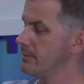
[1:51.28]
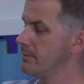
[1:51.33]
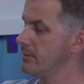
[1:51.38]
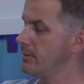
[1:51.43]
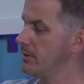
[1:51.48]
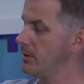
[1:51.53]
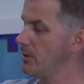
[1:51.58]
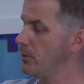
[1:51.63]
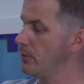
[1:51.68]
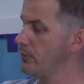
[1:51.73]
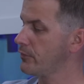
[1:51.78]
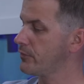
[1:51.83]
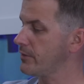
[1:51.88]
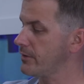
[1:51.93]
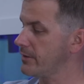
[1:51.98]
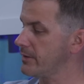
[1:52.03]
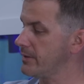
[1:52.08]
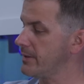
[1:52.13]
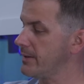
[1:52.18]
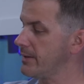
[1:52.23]
No
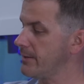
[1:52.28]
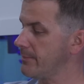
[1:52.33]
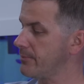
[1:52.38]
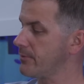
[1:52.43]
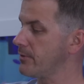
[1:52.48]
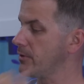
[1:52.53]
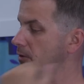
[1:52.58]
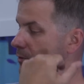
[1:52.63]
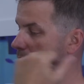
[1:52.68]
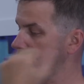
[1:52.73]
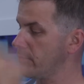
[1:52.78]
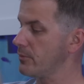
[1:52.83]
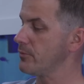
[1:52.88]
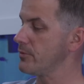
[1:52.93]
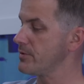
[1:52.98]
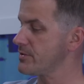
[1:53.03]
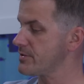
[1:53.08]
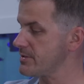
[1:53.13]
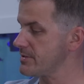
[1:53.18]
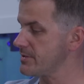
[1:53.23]
salinity probe,
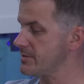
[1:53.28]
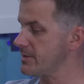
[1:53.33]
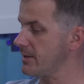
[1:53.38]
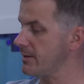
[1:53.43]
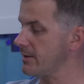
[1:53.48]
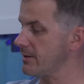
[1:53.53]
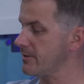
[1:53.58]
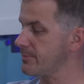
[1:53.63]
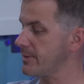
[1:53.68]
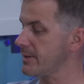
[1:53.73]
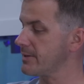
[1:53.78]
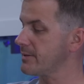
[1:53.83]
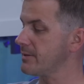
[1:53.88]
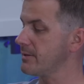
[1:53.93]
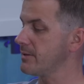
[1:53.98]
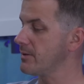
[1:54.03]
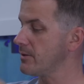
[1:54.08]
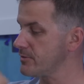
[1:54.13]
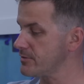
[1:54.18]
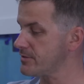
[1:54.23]
which is not expected.
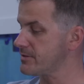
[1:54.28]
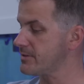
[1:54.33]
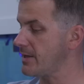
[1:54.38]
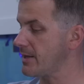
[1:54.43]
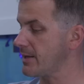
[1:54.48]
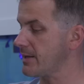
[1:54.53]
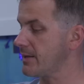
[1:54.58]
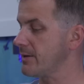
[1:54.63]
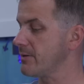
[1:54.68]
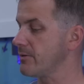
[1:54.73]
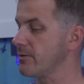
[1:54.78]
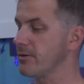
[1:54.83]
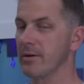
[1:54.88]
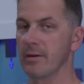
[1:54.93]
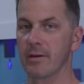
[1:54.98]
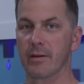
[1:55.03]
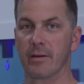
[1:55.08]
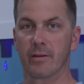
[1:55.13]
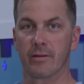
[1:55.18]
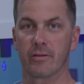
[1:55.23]
No second
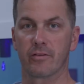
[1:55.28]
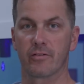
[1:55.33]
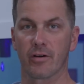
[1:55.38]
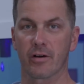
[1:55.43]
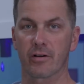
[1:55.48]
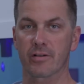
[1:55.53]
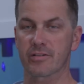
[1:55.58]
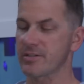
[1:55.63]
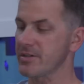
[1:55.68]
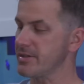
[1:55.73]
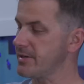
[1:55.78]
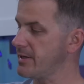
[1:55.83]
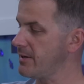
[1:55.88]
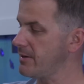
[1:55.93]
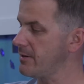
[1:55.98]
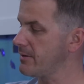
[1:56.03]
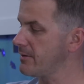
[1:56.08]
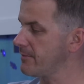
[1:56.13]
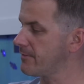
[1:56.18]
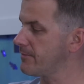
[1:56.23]
junction
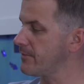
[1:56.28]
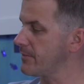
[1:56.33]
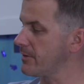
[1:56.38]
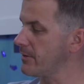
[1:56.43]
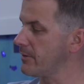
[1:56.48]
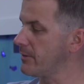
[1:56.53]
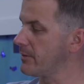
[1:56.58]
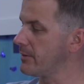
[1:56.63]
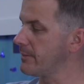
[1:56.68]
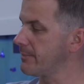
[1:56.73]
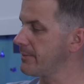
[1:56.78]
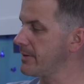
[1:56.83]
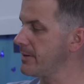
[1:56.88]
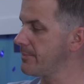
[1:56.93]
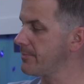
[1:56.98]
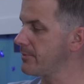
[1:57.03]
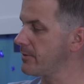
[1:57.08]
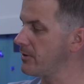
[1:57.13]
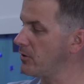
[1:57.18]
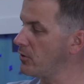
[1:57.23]
here for the
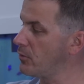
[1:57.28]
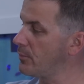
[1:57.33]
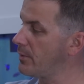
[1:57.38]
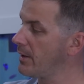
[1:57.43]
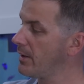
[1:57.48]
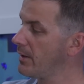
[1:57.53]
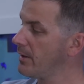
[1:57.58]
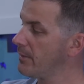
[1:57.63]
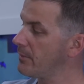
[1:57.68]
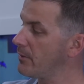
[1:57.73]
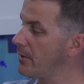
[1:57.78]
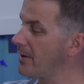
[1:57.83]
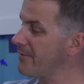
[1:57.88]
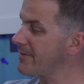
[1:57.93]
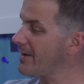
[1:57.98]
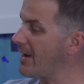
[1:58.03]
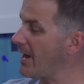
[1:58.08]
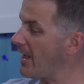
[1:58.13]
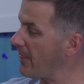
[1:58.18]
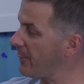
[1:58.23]
ORP probe, but I've
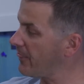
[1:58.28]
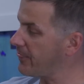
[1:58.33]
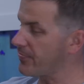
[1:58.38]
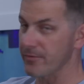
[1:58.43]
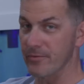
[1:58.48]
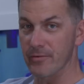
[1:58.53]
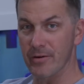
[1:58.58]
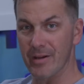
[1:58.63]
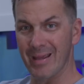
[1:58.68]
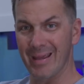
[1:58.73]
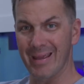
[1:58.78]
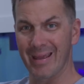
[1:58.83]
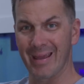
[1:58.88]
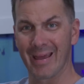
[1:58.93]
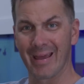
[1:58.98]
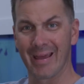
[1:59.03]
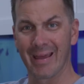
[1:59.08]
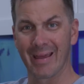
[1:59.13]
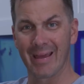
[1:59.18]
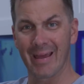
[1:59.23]
got three
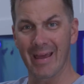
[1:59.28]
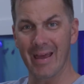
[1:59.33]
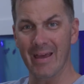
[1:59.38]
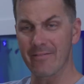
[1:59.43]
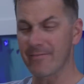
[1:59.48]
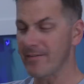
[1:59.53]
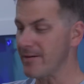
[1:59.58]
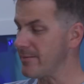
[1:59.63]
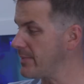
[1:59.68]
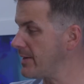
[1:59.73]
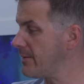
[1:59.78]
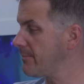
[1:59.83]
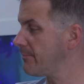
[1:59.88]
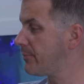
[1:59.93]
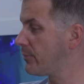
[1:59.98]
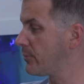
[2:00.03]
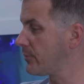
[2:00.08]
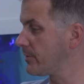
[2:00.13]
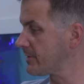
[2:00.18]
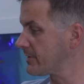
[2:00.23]
FMM
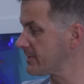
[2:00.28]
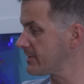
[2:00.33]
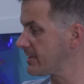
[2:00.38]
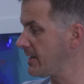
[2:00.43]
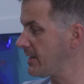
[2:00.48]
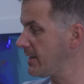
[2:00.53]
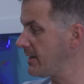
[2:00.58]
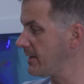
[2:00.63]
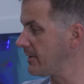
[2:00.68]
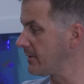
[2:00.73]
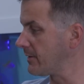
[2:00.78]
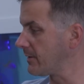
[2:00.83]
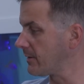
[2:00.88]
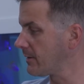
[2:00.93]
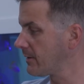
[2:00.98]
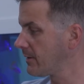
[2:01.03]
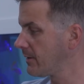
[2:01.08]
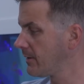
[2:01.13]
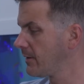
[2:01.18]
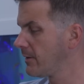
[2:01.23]
ports here.
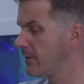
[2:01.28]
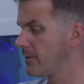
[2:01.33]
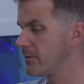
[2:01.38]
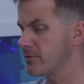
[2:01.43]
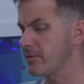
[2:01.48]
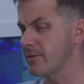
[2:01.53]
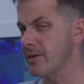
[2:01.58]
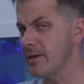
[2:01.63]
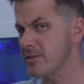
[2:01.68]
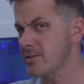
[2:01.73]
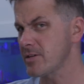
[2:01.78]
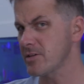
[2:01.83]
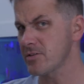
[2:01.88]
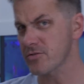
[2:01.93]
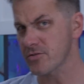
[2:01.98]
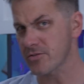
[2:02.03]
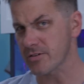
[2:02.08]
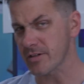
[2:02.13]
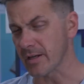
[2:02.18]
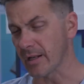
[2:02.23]
So that's
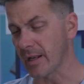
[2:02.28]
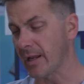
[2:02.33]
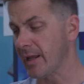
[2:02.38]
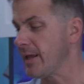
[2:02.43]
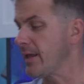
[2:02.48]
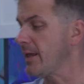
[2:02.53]
interesting.